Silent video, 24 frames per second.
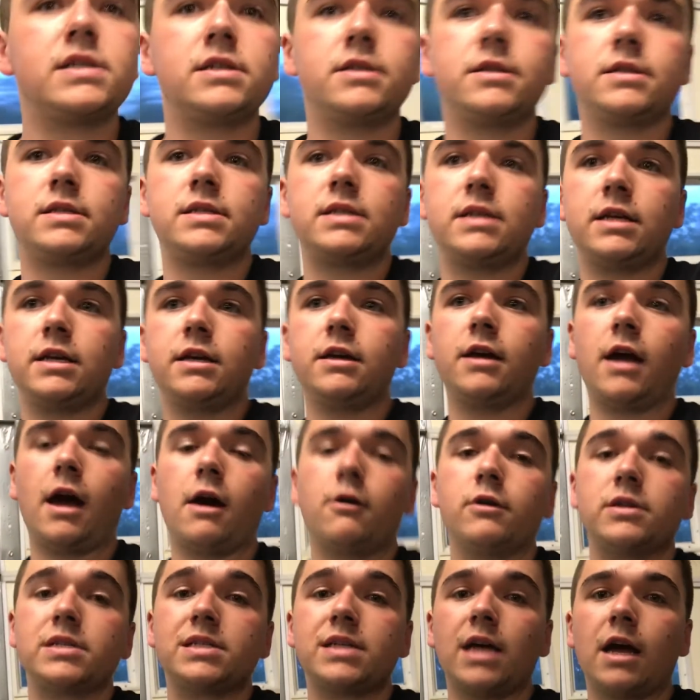to see how
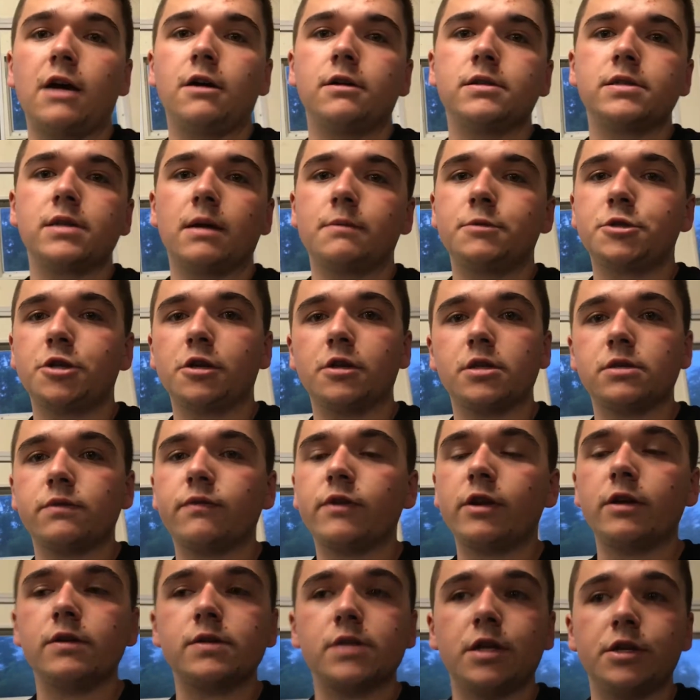it sounds. I'm sure there's
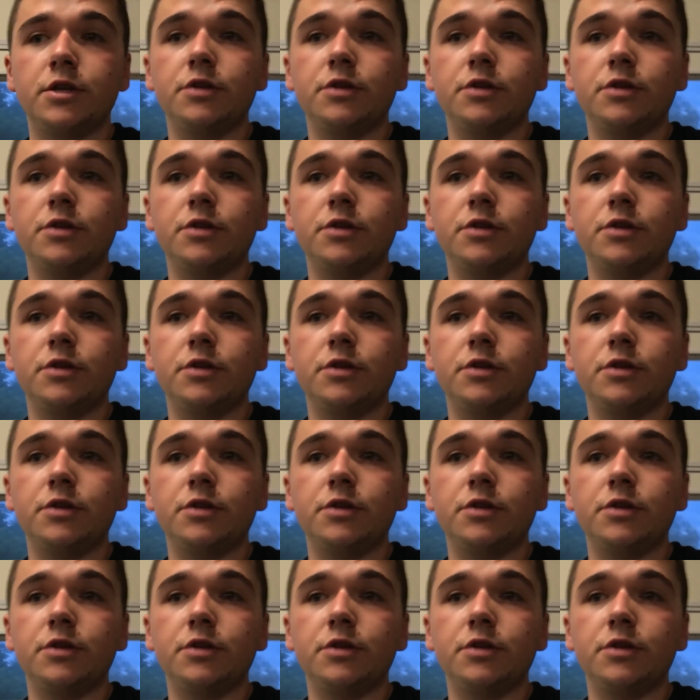videos on